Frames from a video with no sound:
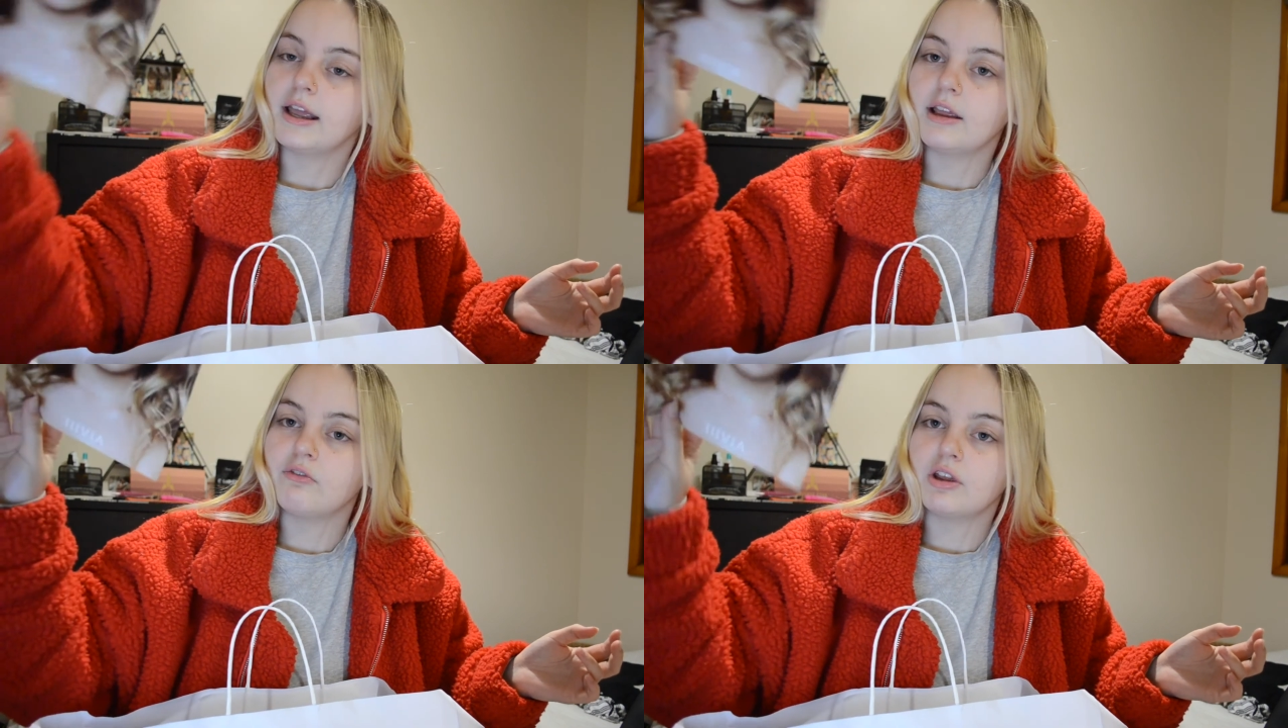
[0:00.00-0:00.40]

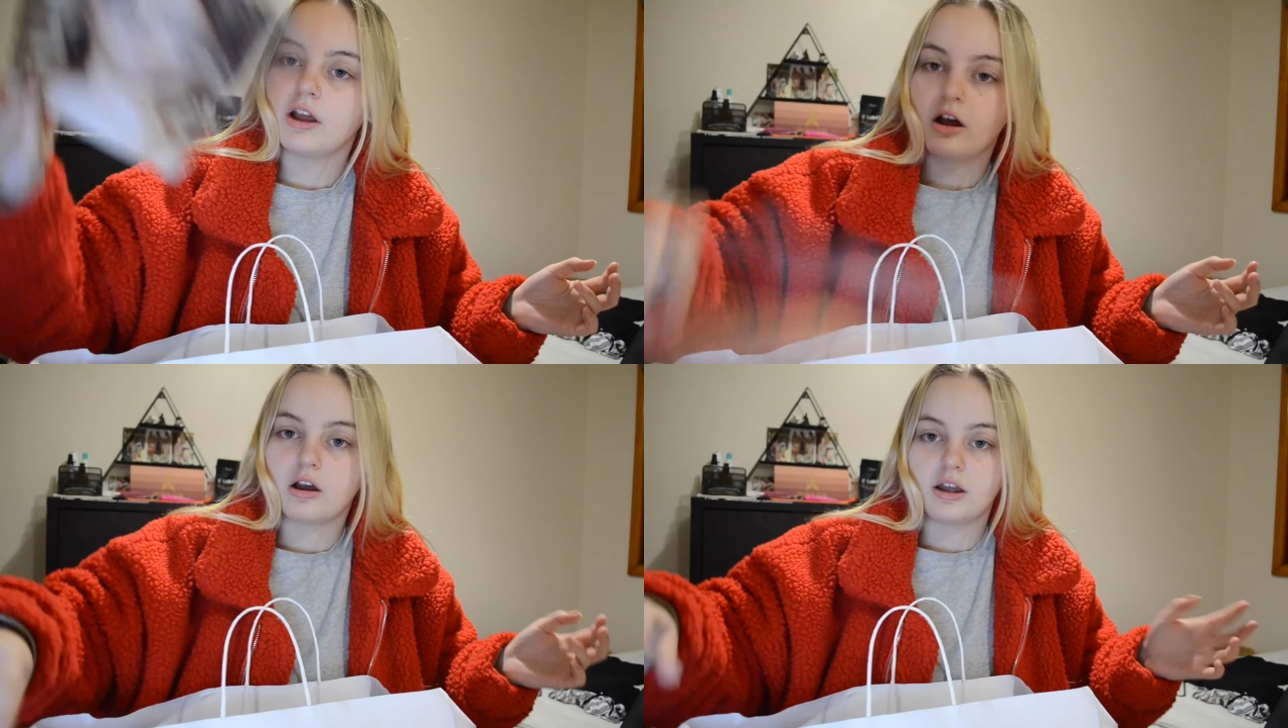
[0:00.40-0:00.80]

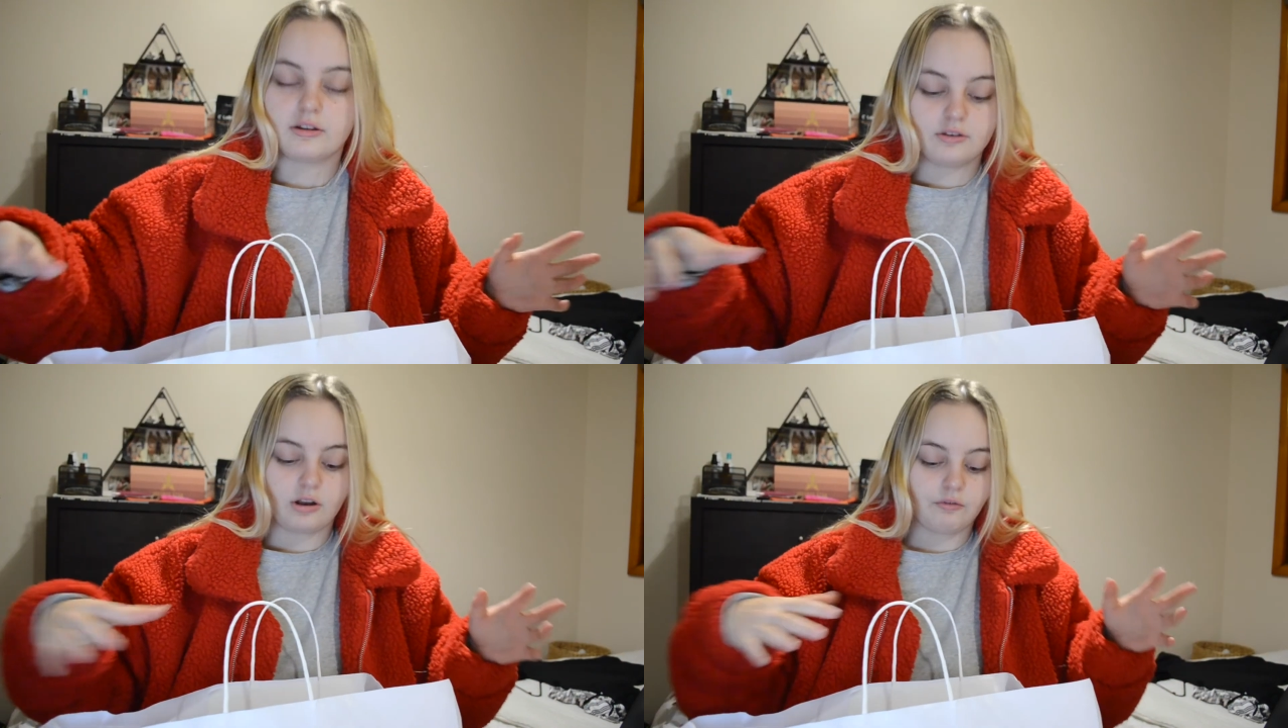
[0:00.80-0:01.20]
Ivia,
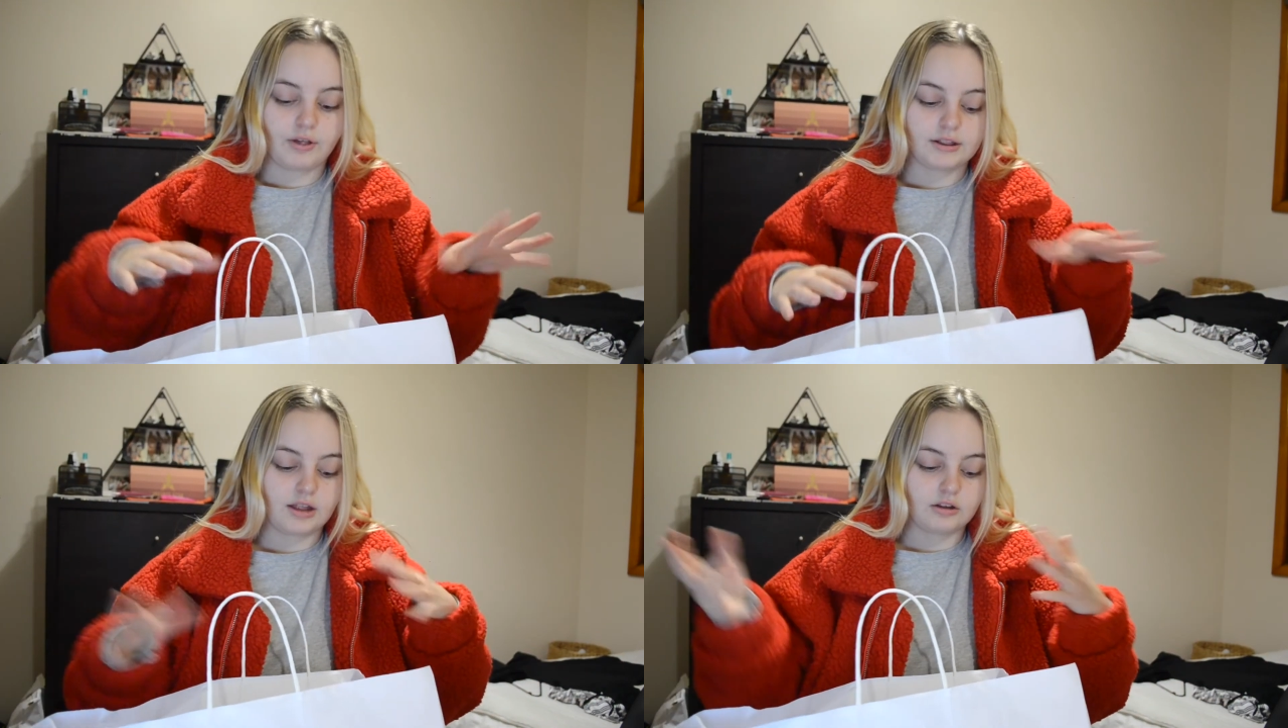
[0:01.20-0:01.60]
and stuff
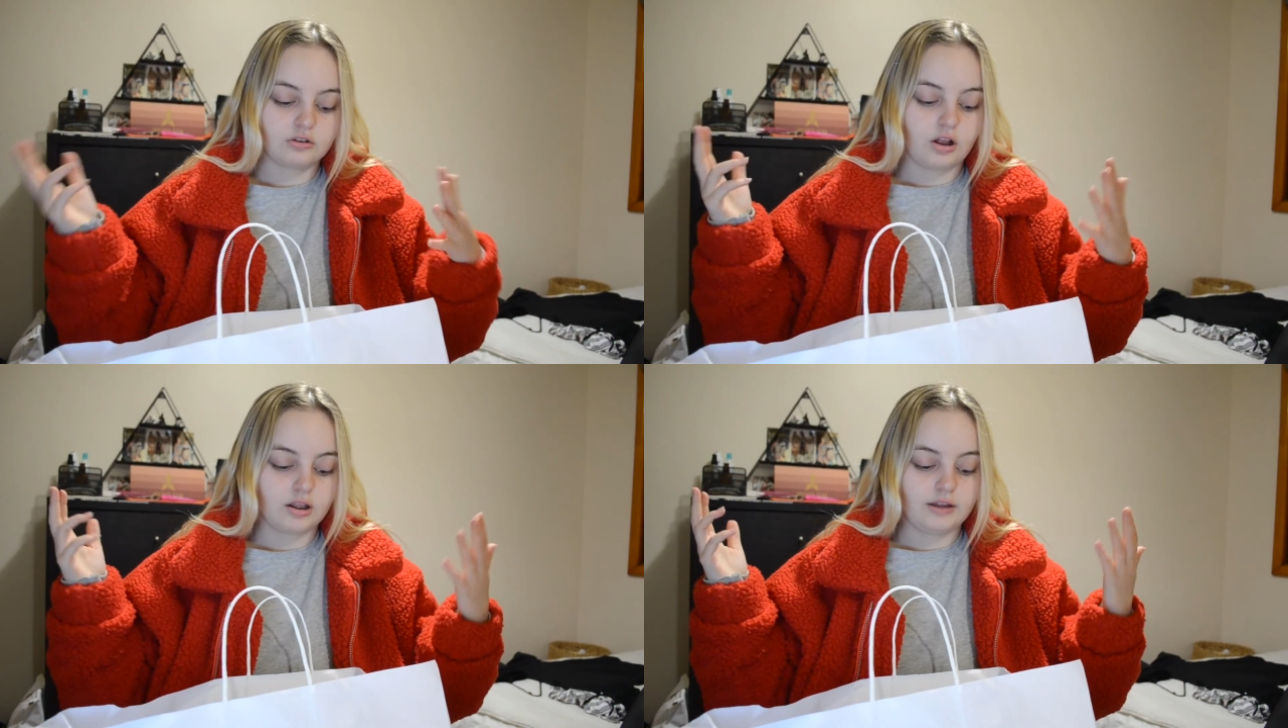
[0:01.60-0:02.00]
like that.
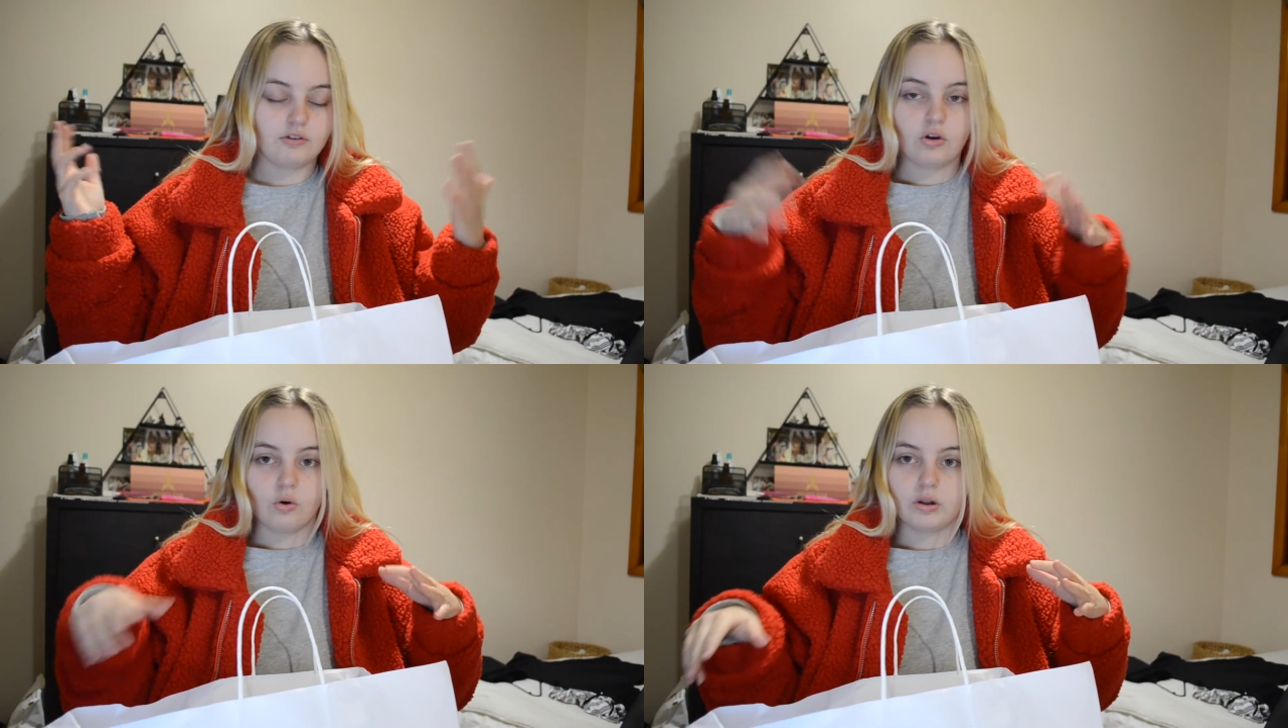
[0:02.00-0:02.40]
So I'll leave it